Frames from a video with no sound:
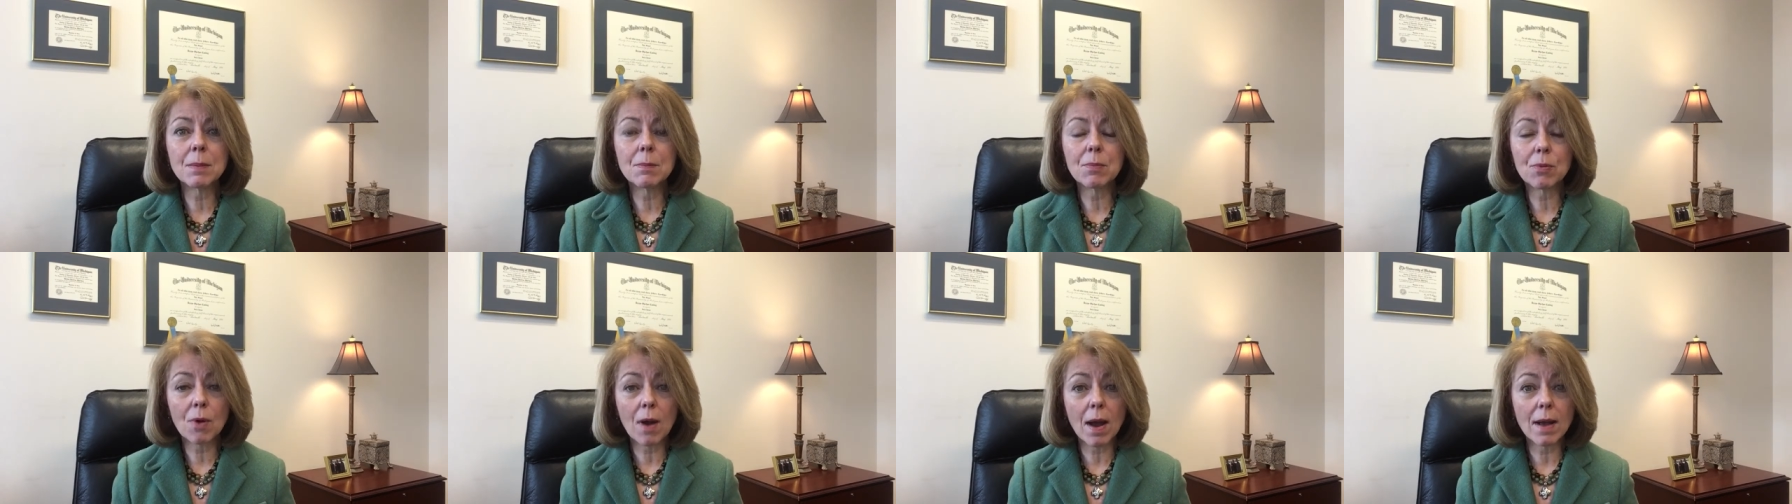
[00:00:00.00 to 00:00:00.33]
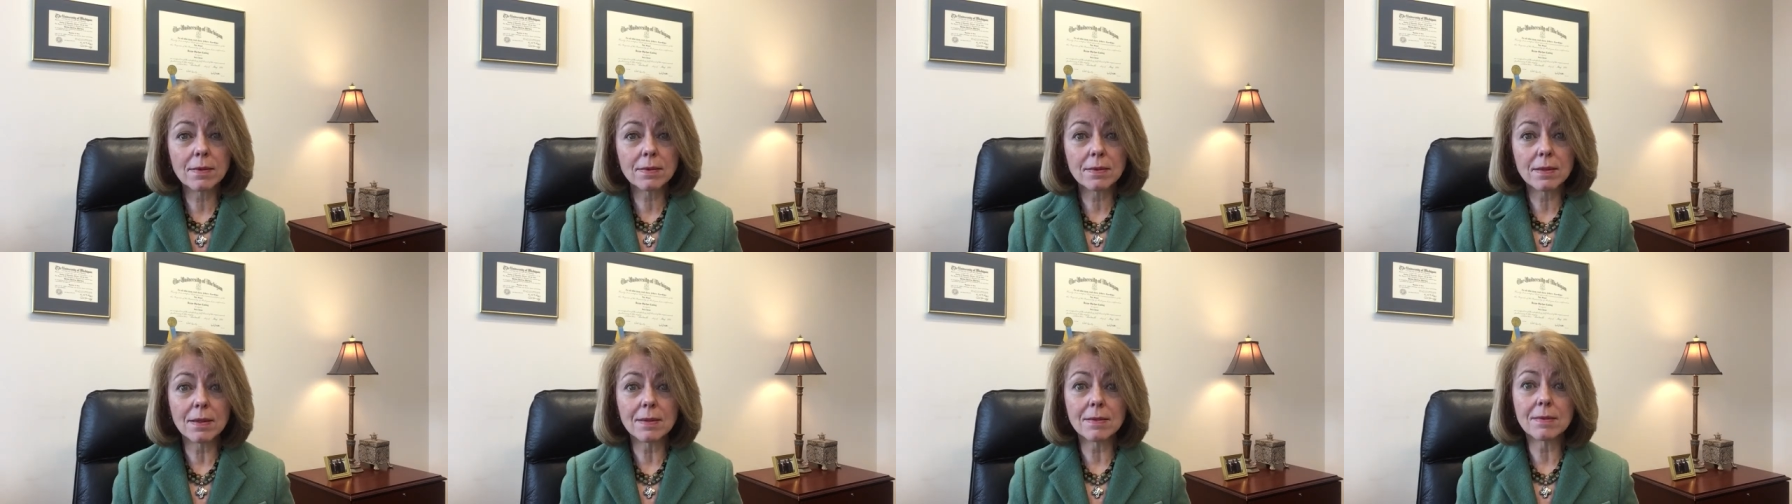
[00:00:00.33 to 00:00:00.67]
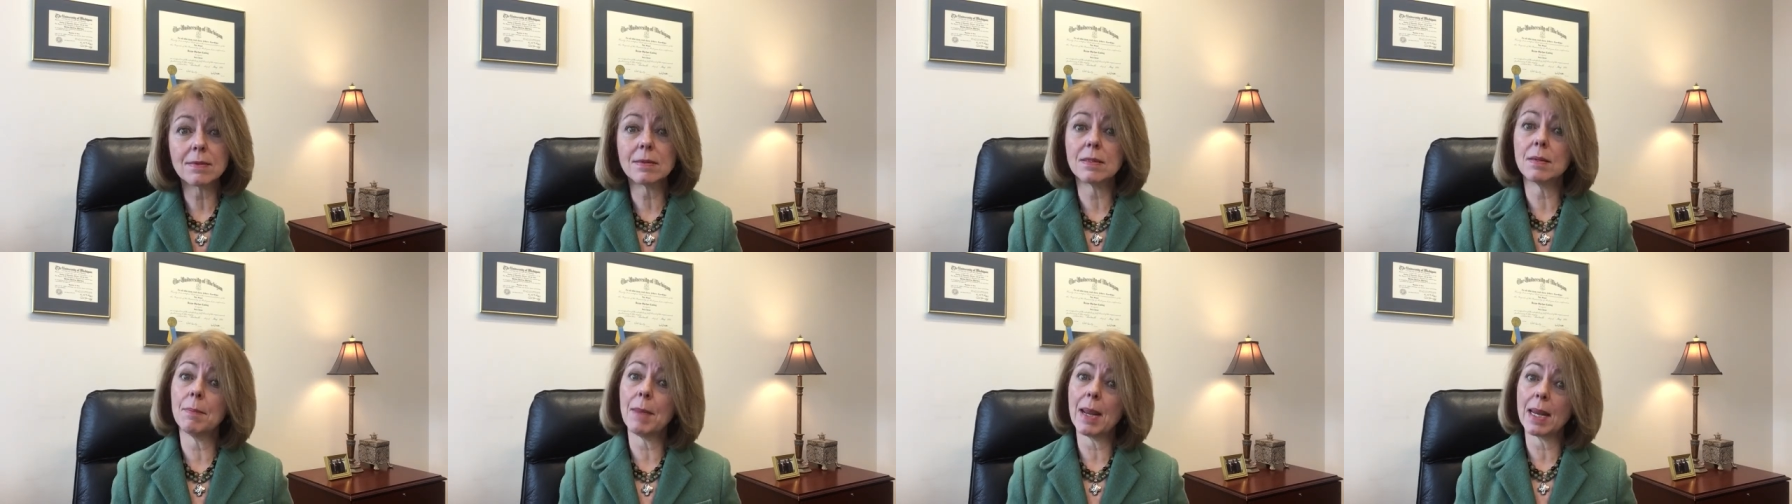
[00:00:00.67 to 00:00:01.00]
process,
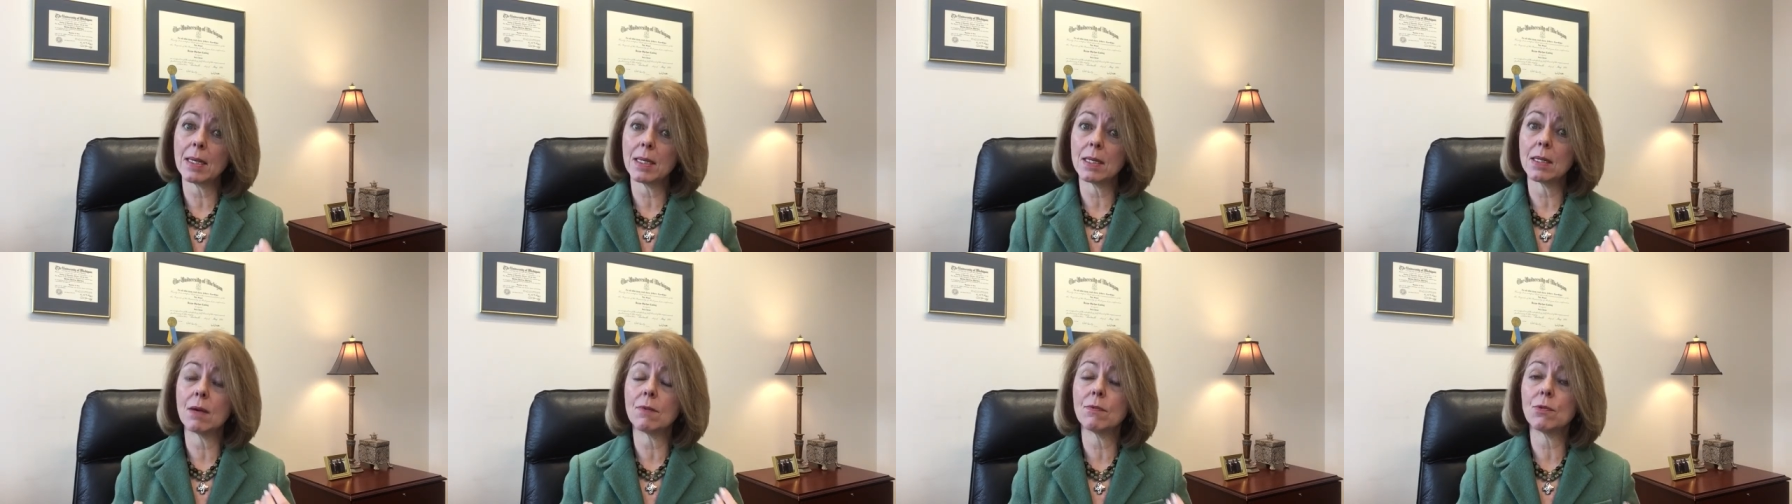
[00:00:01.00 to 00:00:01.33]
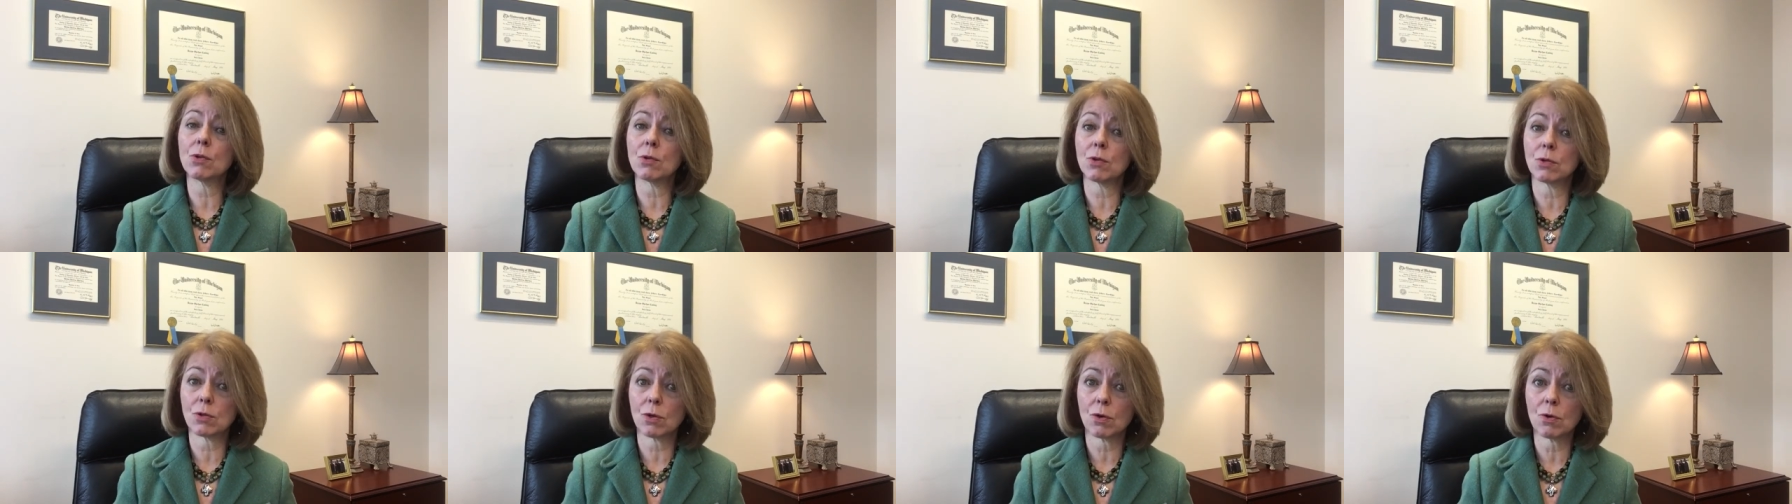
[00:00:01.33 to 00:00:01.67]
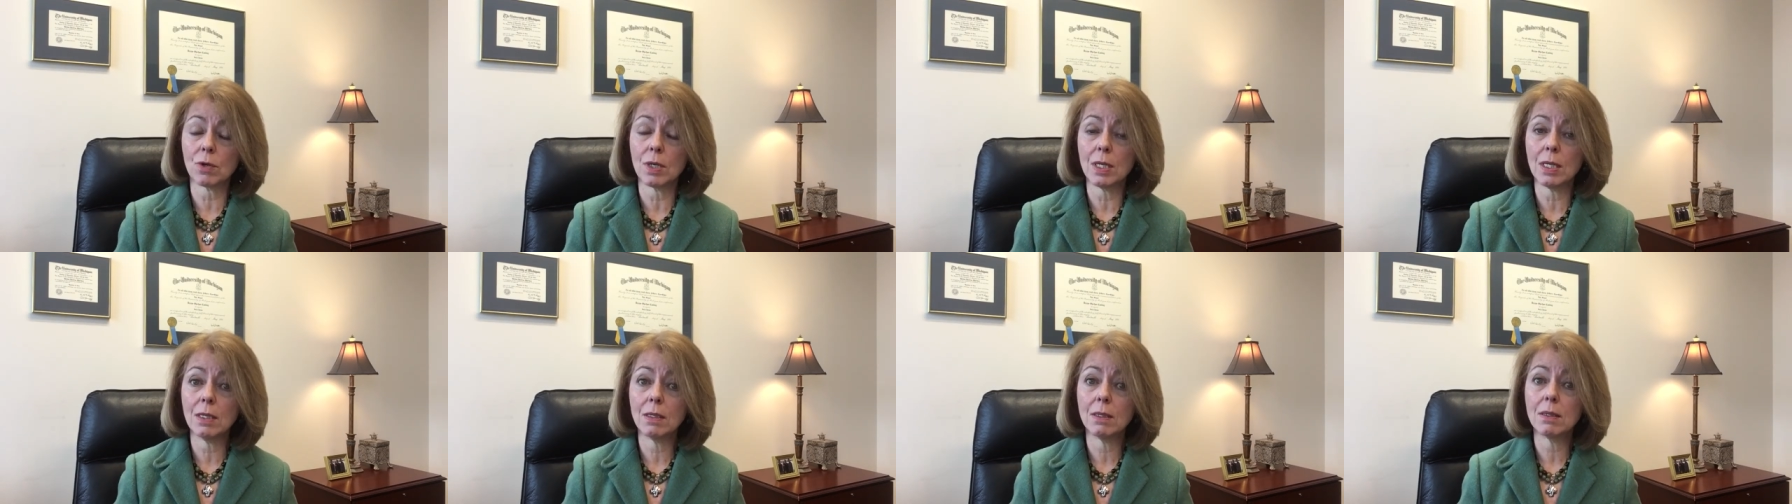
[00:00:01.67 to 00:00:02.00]
demanding of your
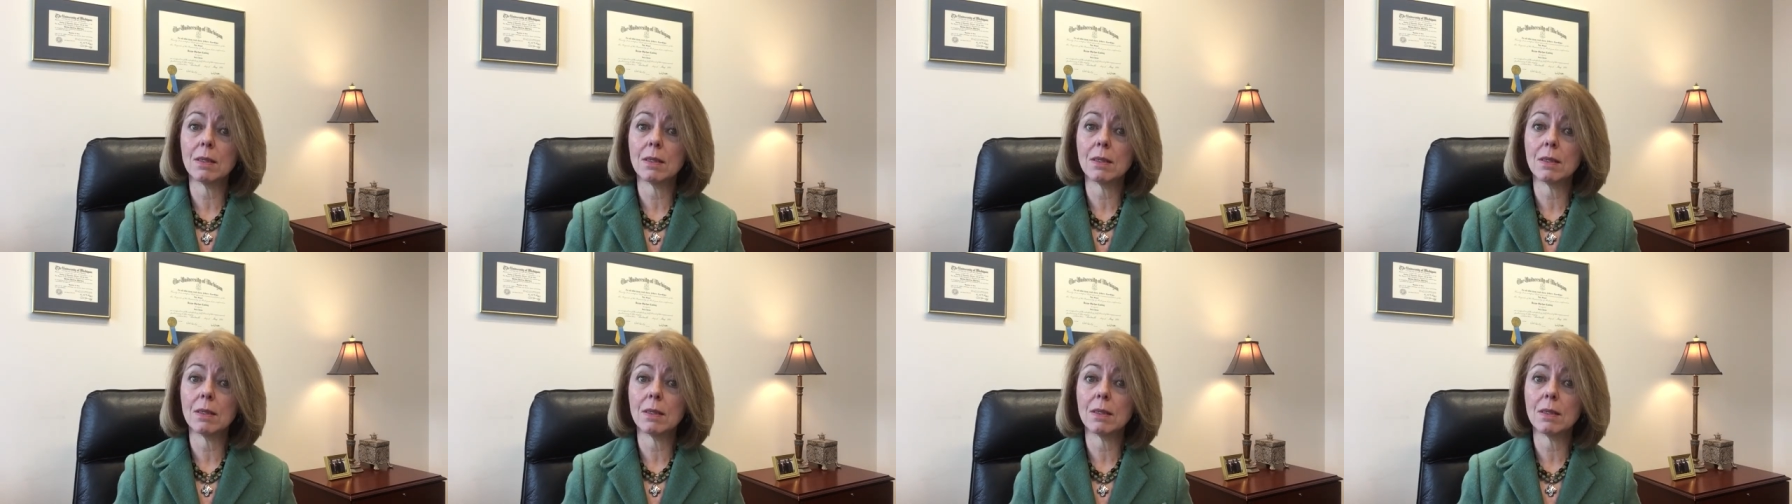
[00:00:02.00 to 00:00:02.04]
attorney,